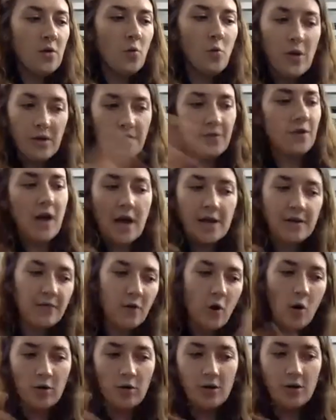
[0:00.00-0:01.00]
with kind of
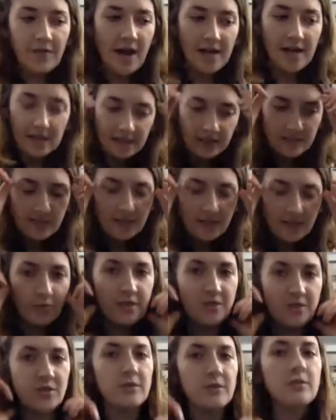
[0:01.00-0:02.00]
all of that in
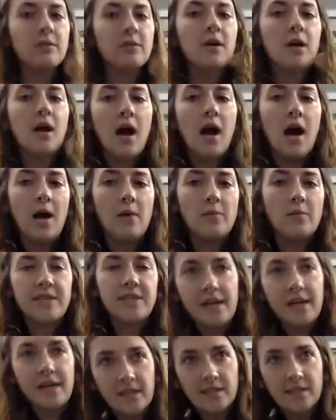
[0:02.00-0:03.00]
consideration,
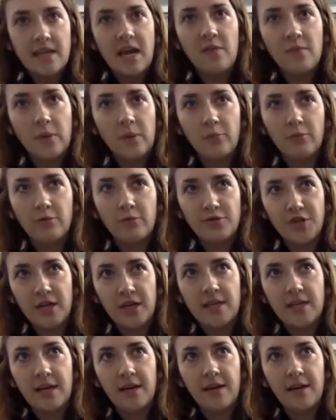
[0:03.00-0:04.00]
scientists have been
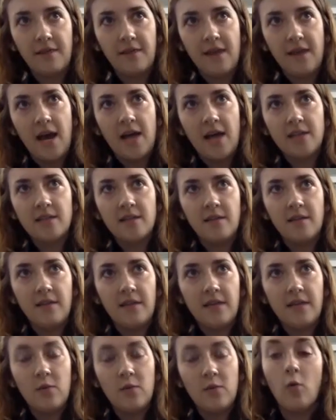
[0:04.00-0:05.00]
projecting that
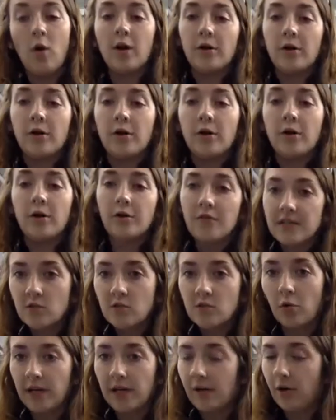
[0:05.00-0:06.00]
the water that's
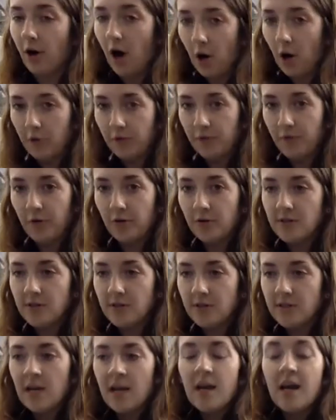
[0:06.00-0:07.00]
stored in our
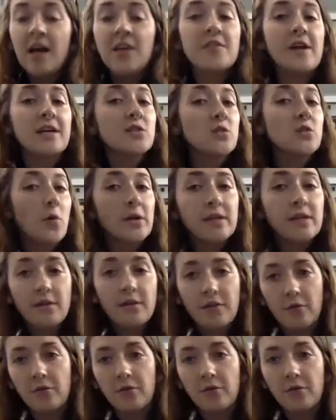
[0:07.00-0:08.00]
aquifers in the next
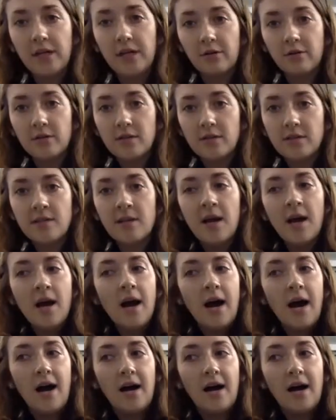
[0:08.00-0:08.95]
20 to 30 years